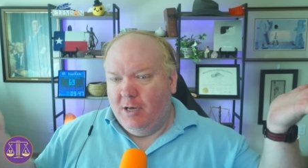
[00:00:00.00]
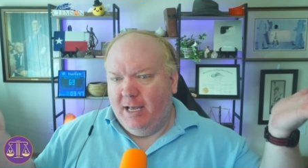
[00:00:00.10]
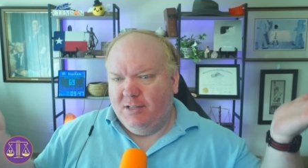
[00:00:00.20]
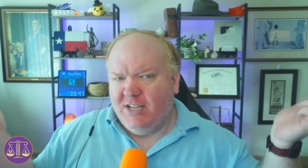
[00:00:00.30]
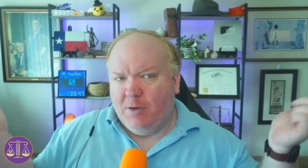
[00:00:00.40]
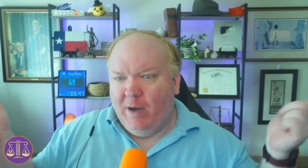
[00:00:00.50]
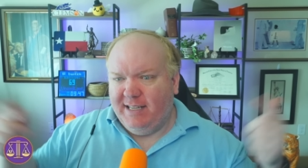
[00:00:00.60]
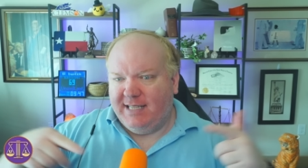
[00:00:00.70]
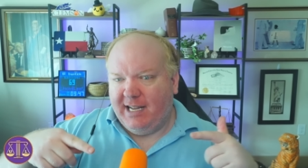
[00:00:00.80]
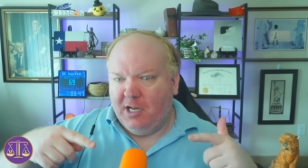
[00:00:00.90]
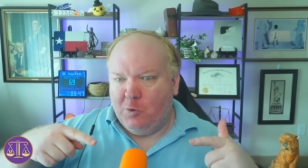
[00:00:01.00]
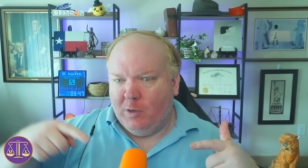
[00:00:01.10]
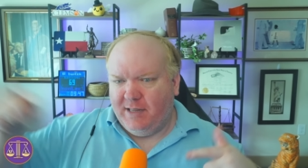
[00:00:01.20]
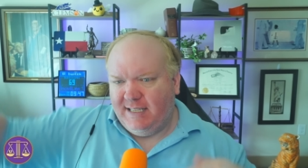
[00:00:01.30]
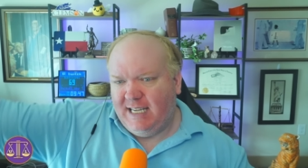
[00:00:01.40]
And it's like, wait a second,
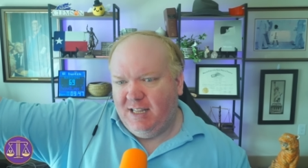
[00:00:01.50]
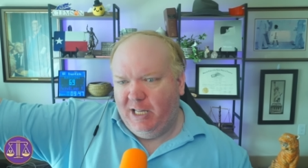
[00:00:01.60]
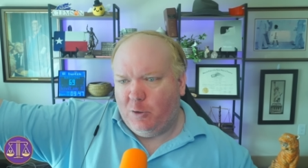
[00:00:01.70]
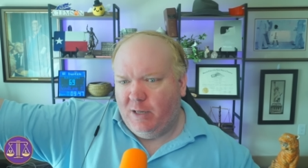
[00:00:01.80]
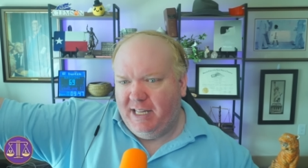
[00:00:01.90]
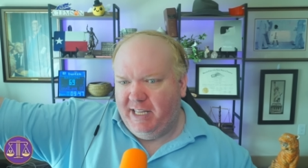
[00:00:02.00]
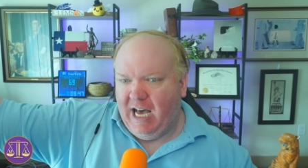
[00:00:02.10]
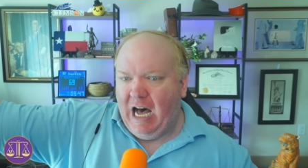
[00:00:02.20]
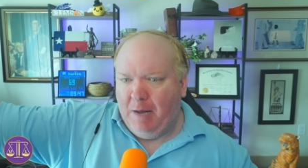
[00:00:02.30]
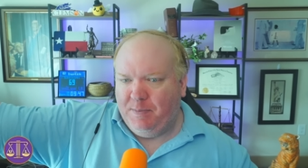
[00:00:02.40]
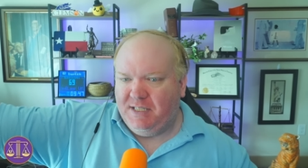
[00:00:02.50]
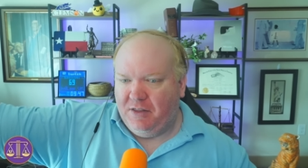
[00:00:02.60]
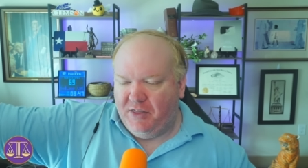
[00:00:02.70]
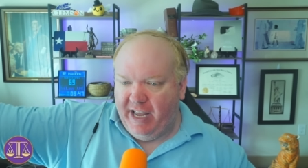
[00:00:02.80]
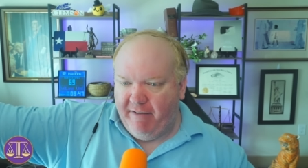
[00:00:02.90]
court. They said literally the
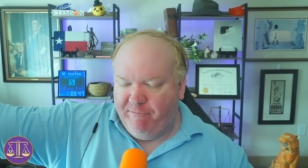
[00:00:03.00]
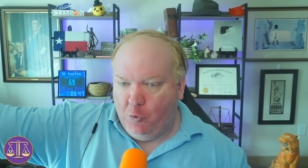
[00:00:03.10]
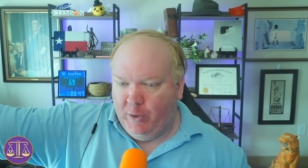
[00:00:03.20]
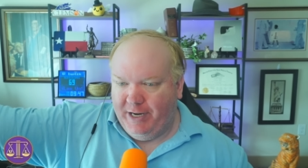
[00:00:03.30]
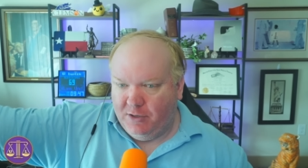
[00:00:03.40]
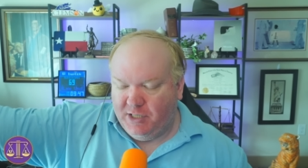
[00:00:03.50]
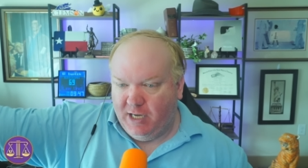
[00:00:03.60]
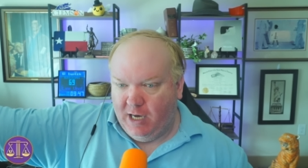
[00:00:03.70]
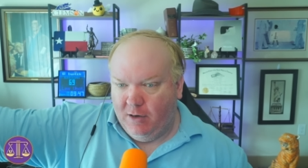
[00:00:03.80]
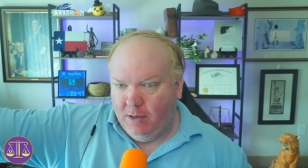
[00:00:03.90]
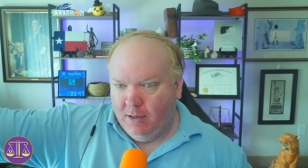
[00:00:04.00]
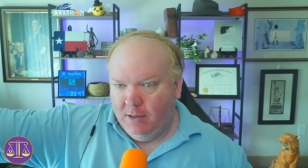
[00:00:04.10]
opposite thing four years ago.